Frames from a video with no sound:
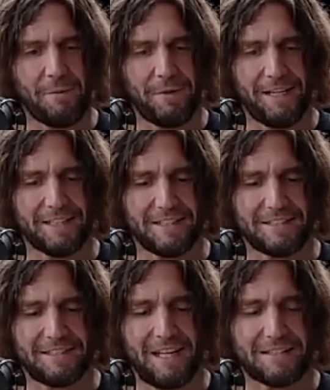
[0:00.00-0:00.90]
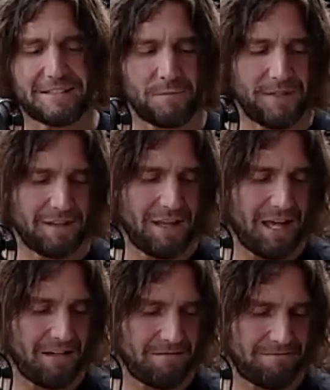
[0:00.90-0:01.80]
I mean, it's not something
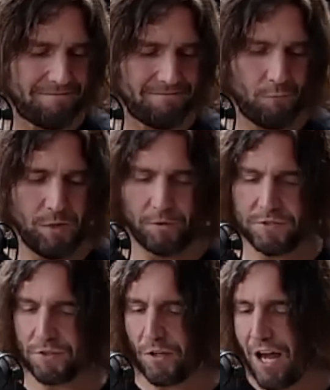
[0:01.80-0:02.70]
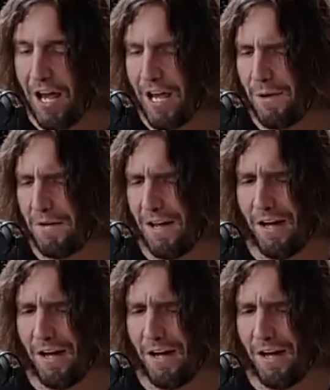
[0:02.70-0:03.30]
that we prescribe.